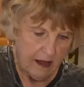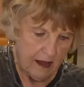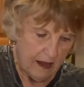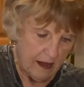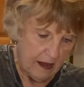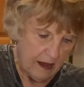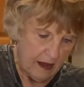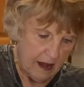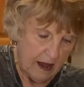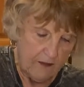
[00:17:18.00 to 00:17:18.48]

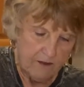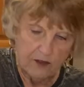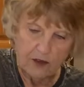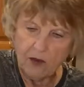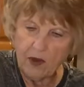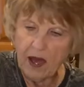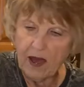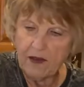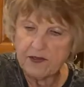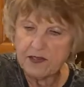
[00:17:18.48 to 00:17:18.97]
and I
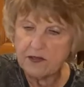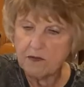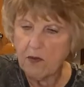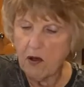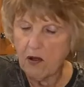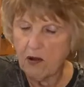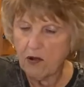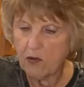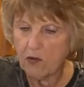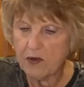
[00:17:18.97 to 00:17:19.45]
do have
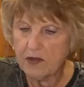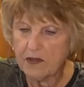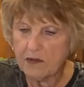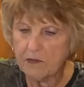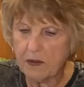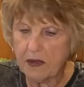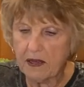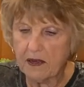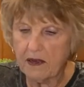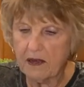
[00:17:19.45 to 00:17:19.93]
smaller ones,
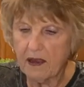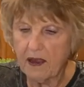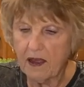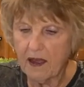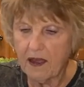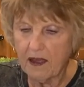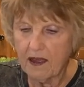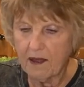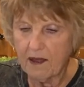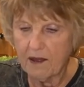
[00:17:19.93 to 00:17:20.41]
but
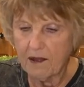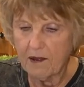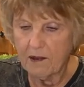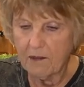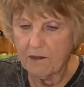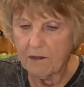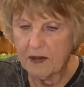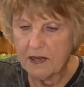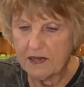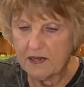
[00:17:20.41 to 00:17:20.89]

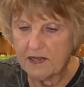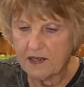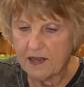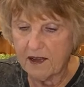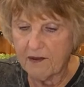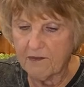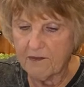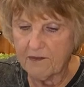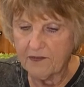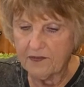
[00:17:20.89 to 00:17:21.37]
but
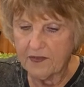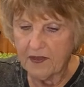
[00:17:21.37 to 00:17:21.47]
um,